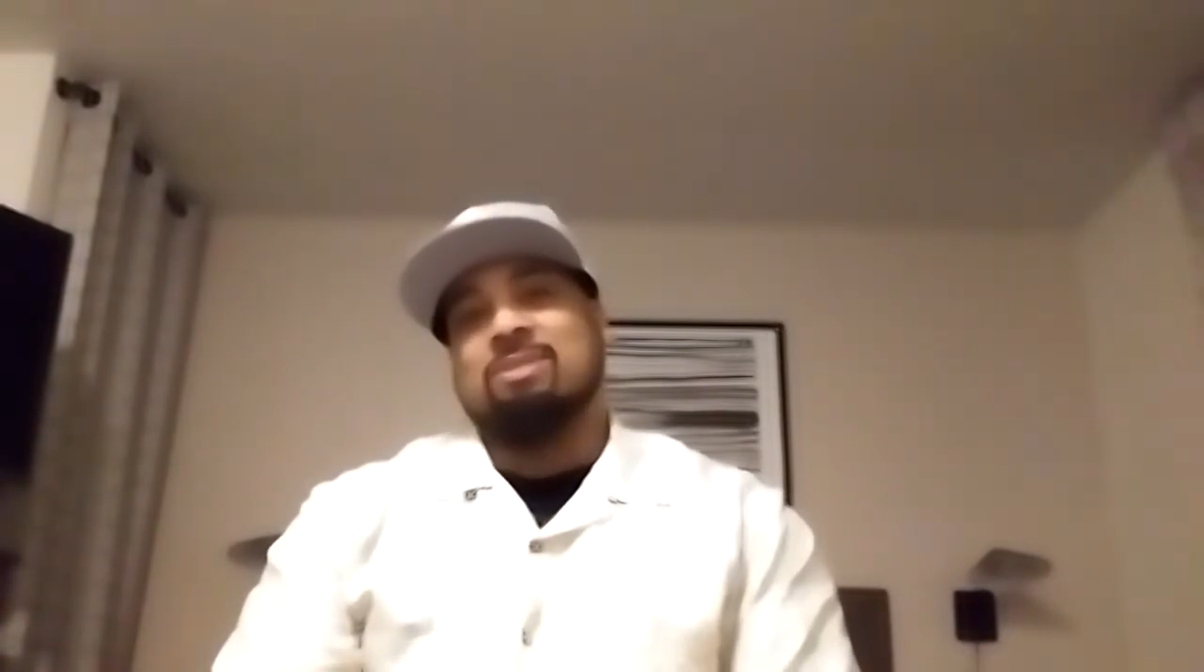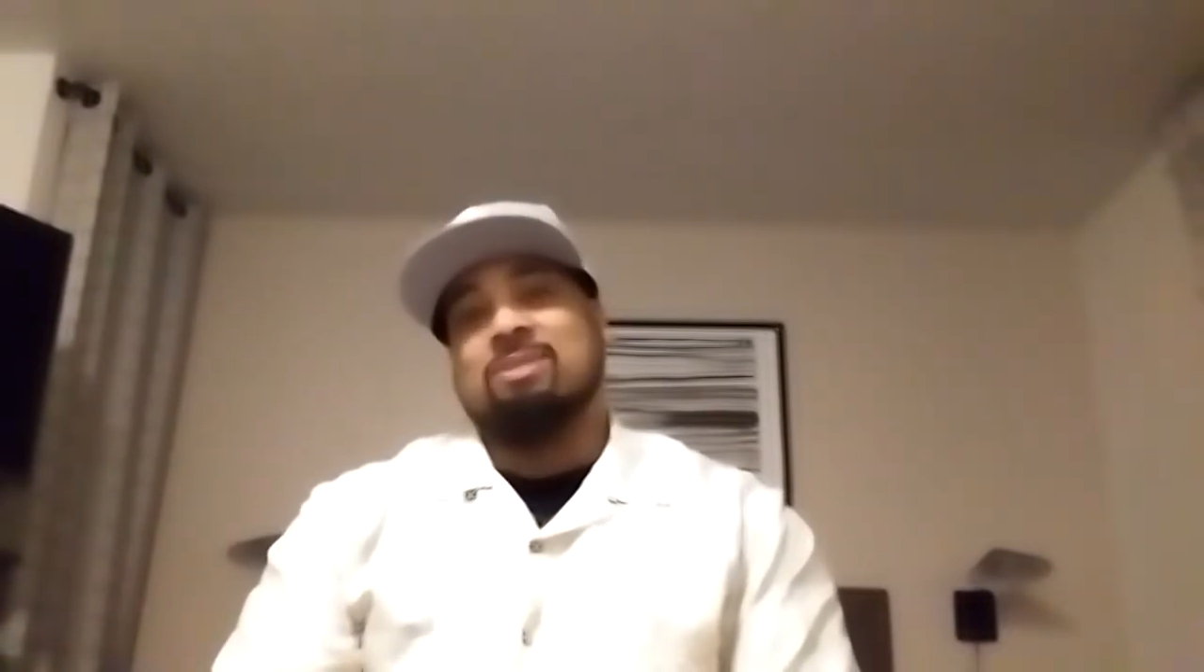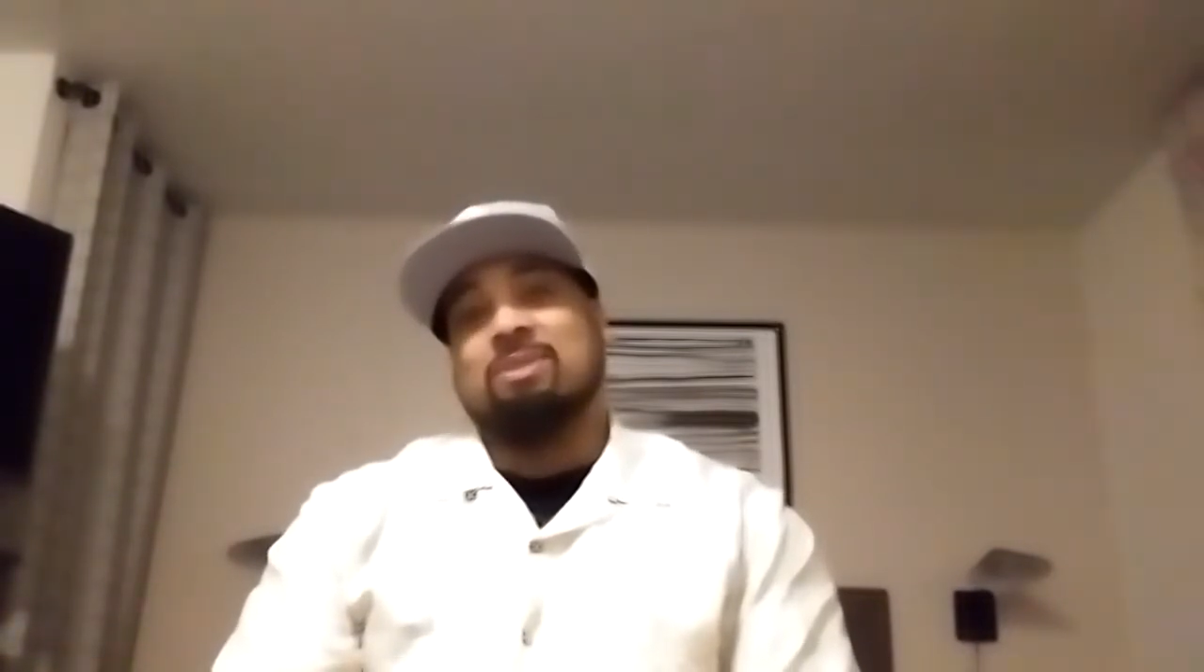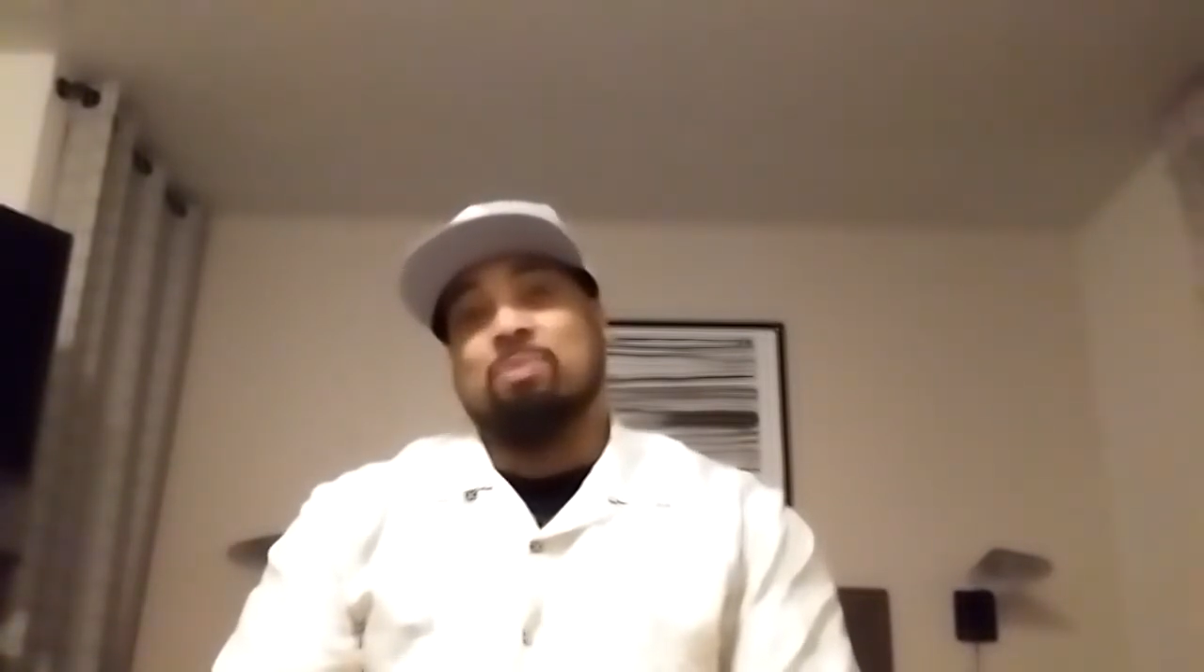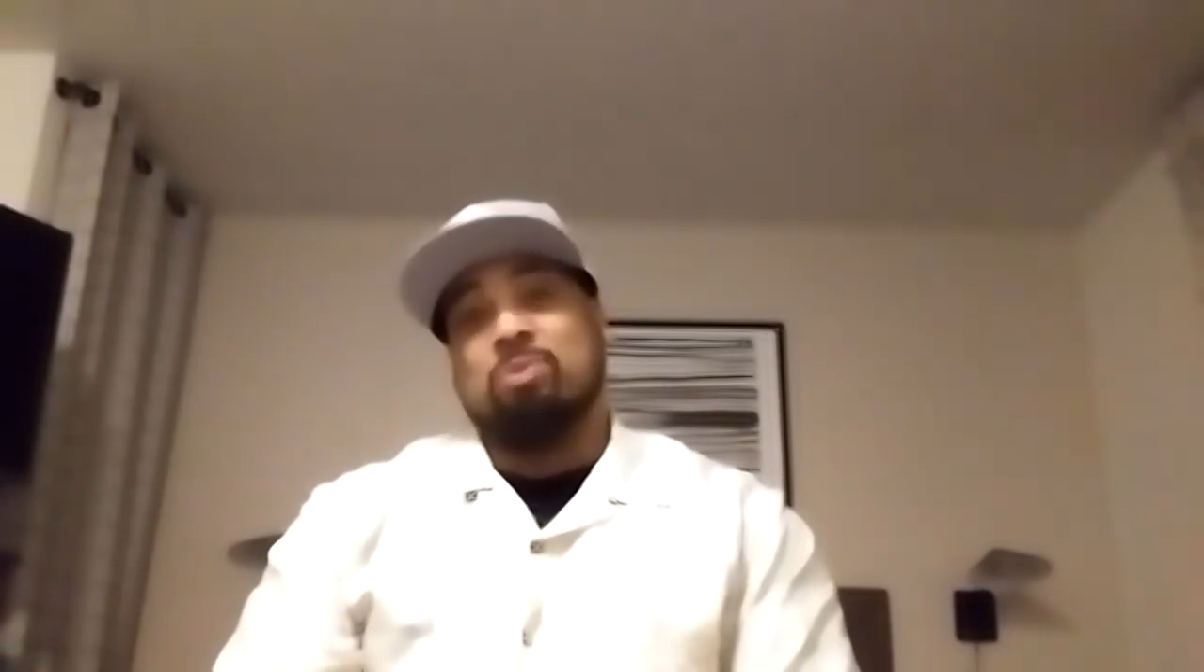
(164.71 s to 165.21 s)

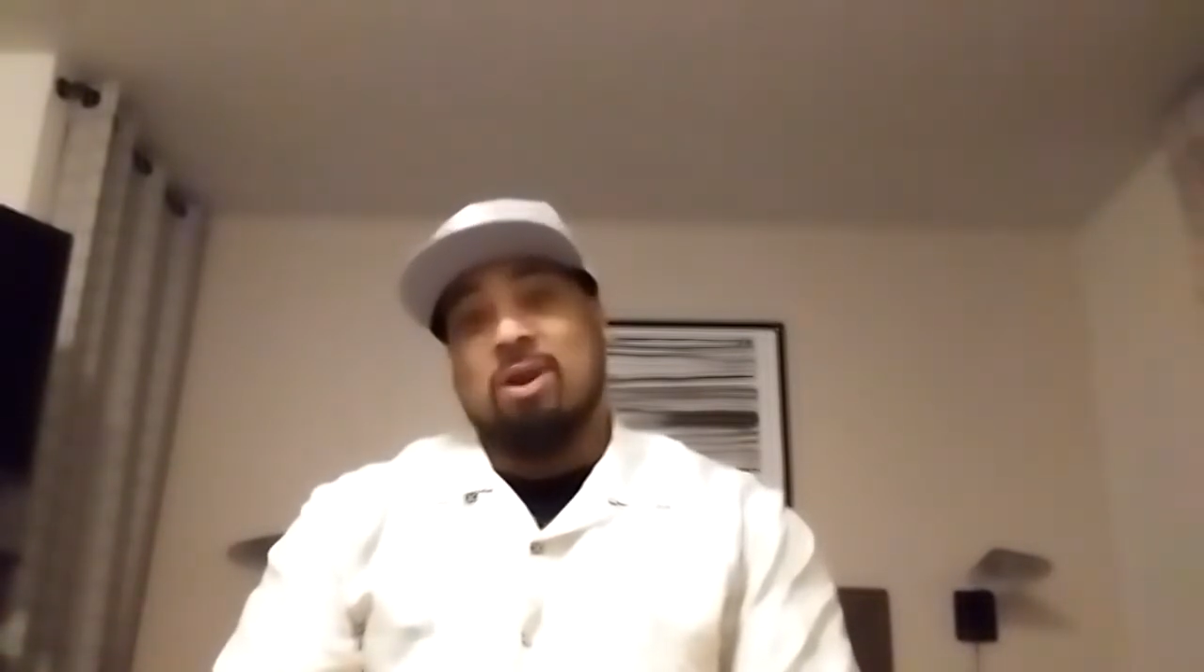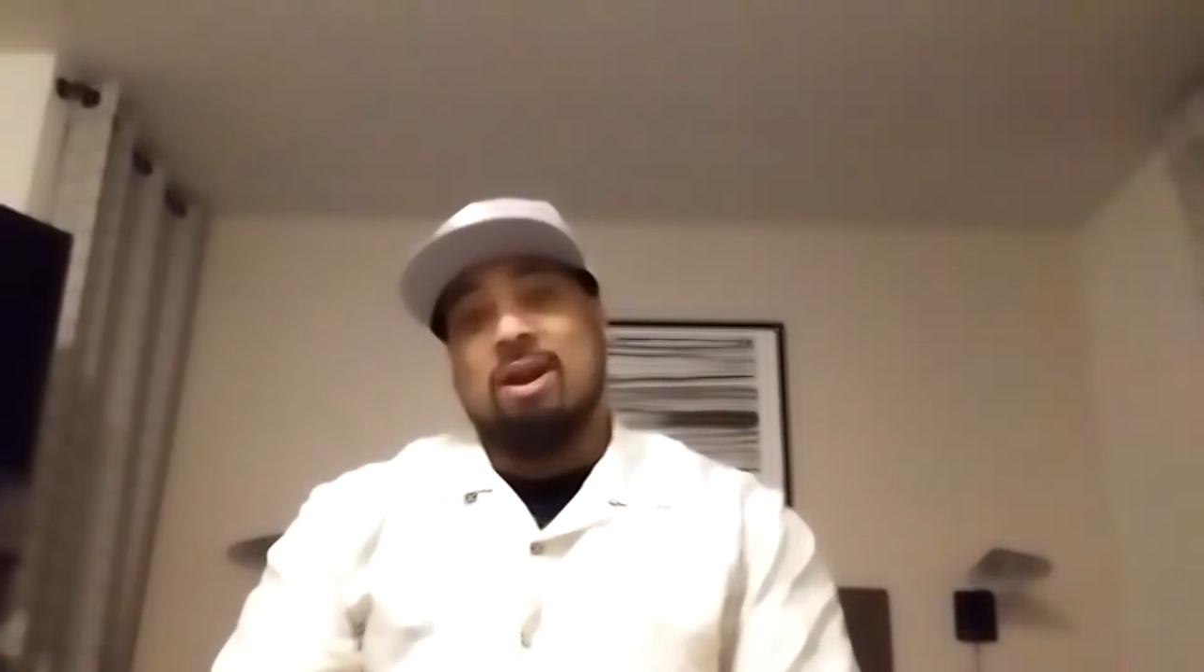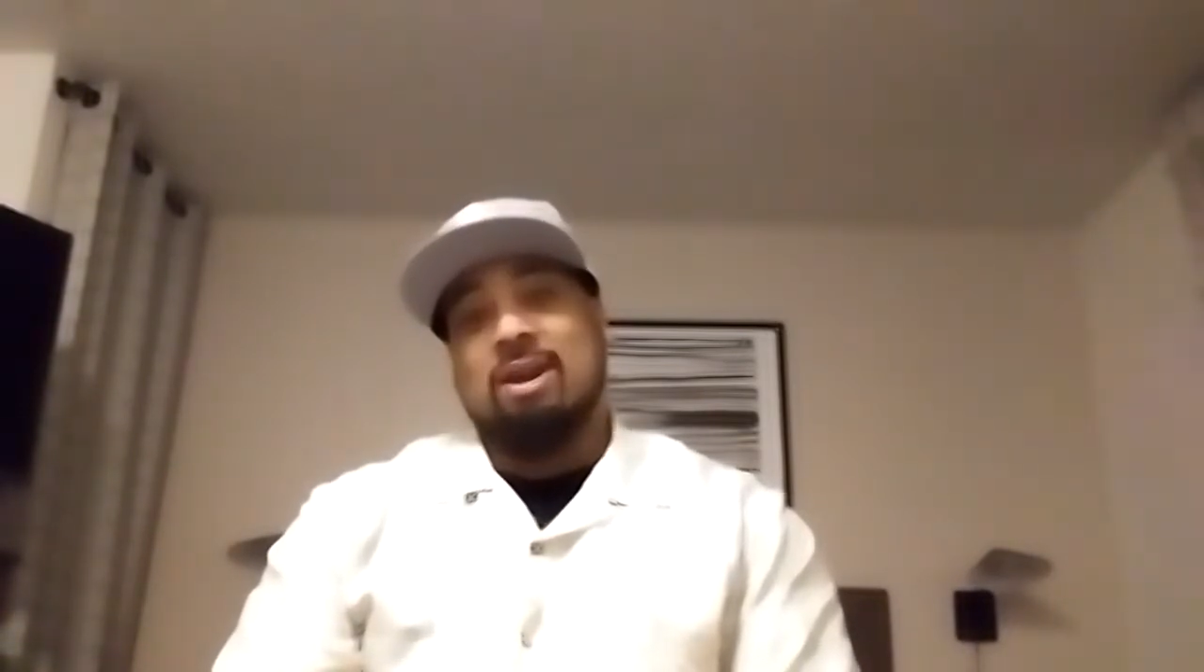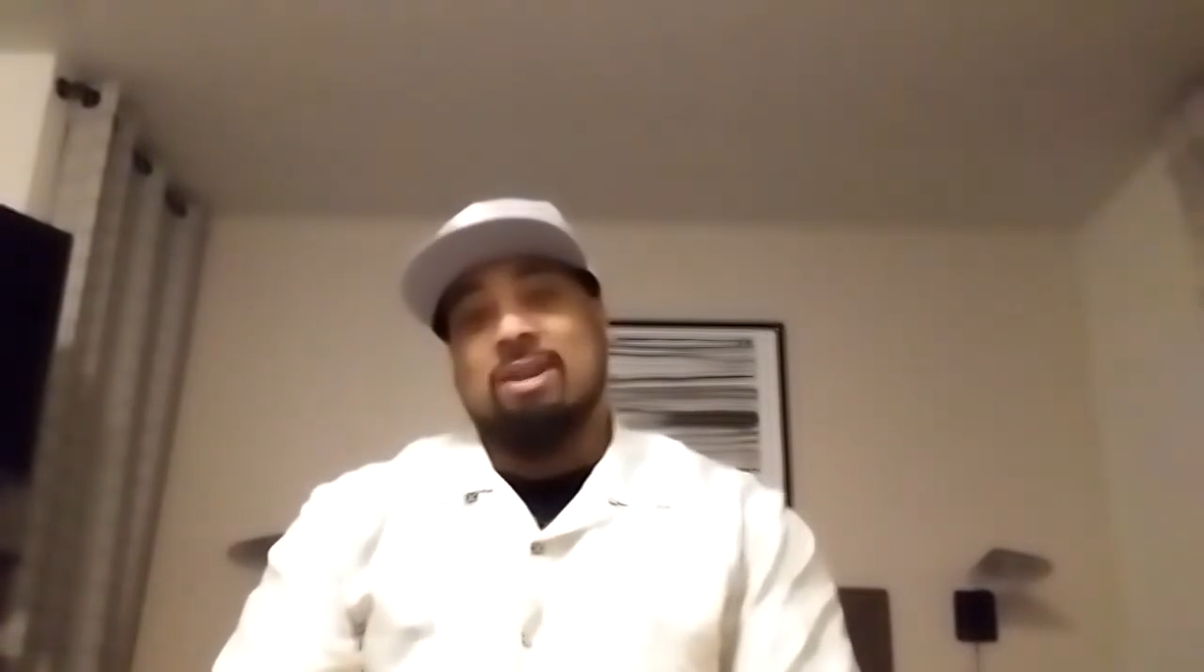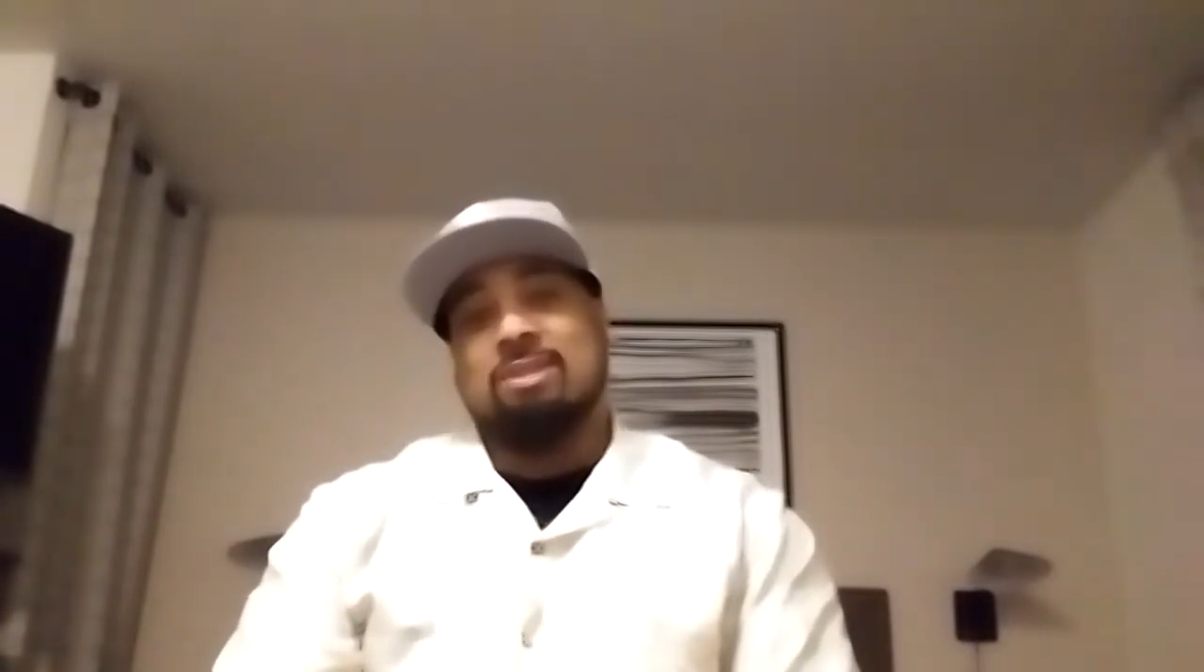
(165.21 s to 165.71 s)

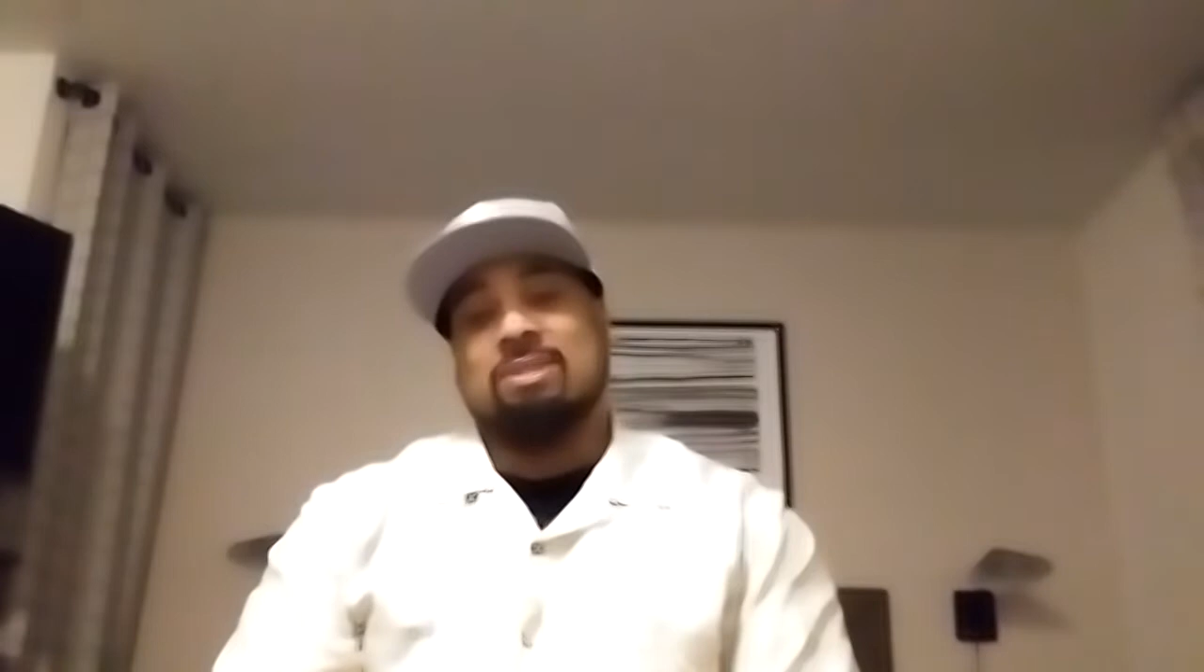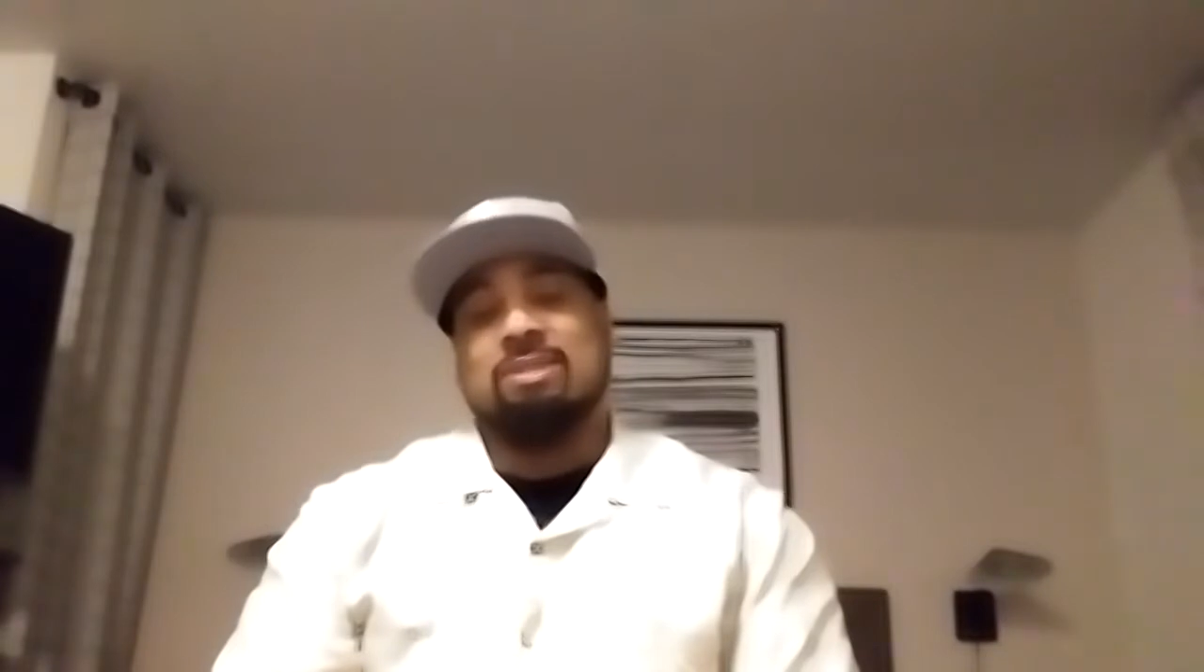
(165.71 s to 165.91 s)
surprised